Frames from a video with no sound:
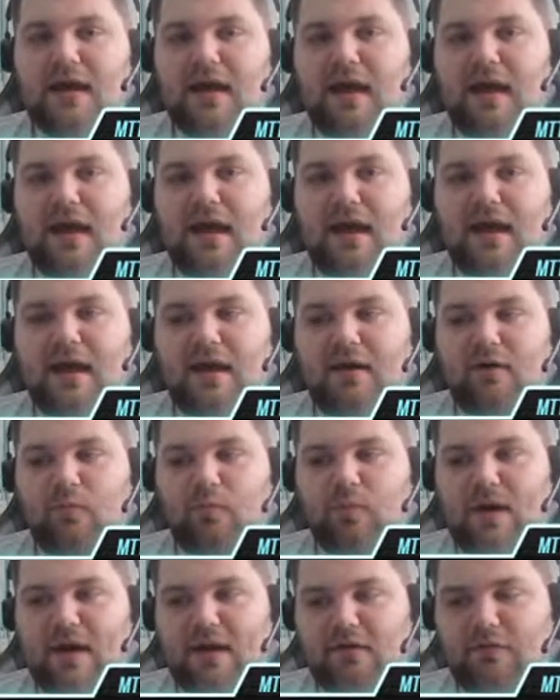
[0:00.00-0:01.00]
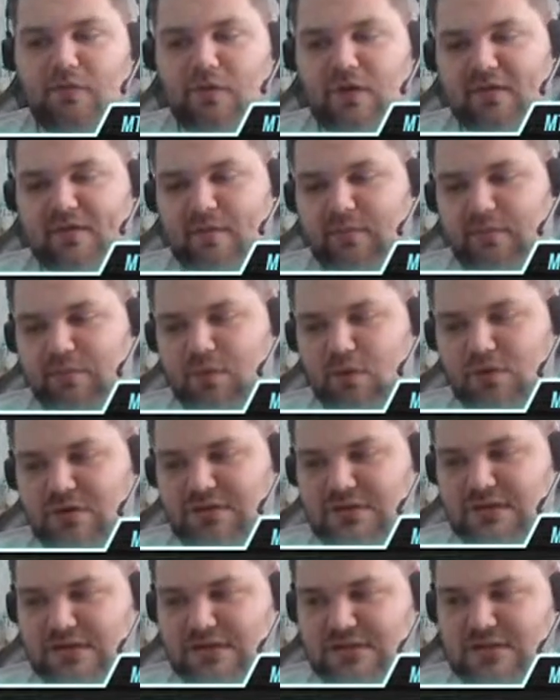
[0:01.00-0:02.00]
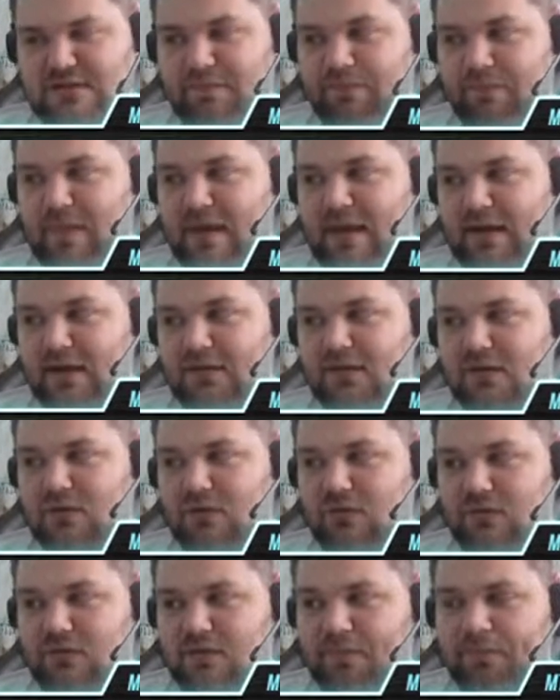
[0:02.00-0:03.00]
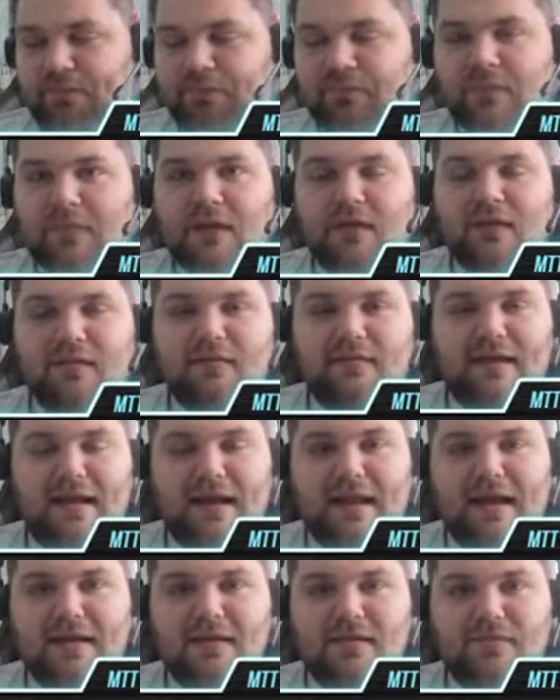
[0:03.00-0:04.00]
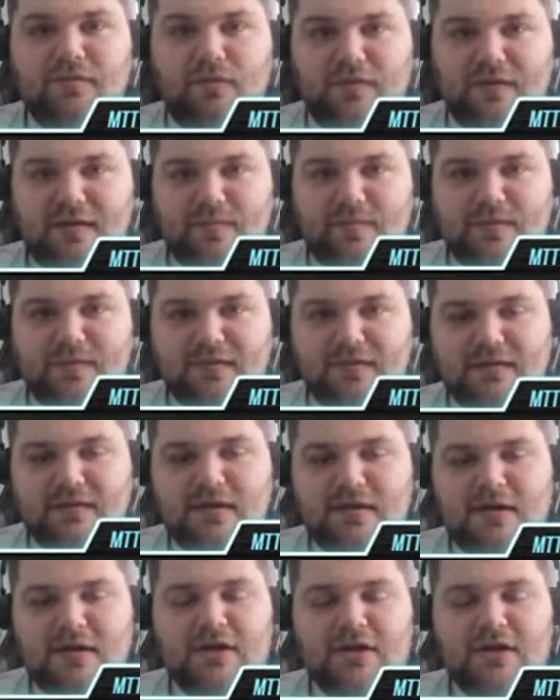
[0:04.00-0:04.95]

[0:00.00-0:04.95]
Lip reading: and when, for example, PokerStars make those satellites for the EPT,